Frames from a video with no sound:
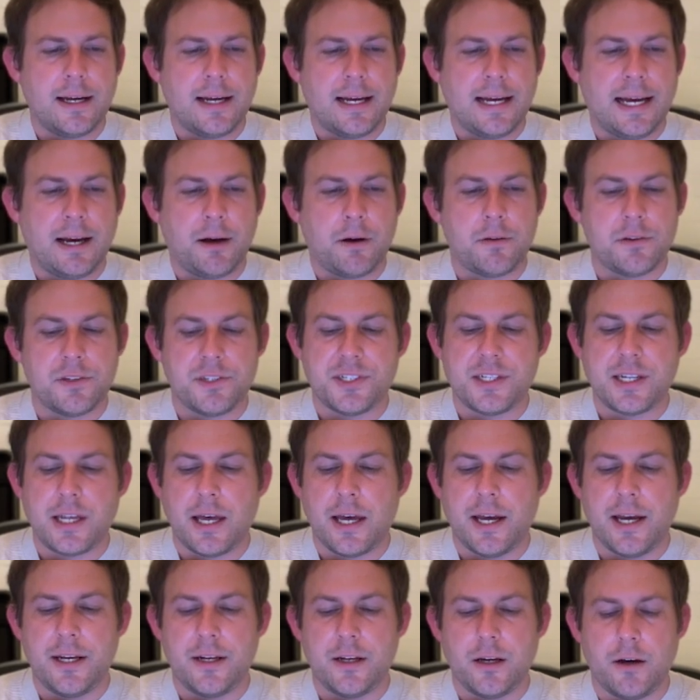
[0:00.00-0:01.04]

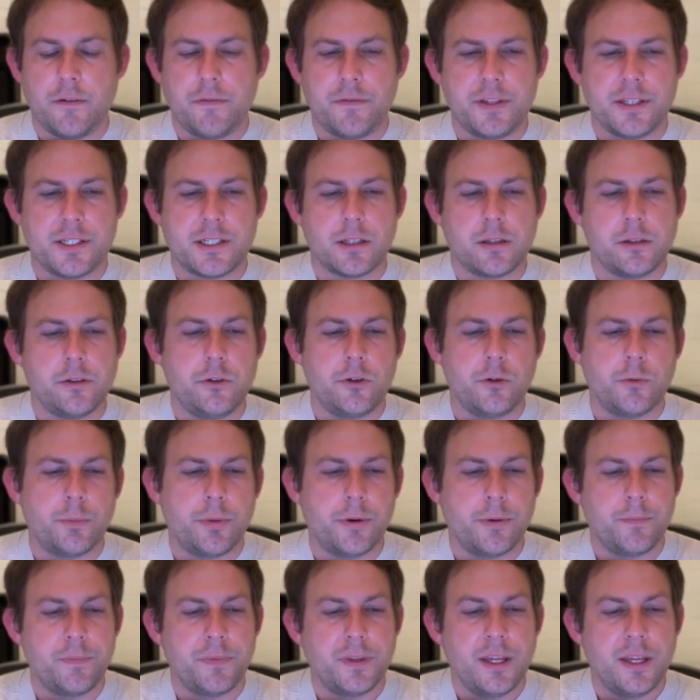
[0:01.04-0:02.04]
outside of this loop.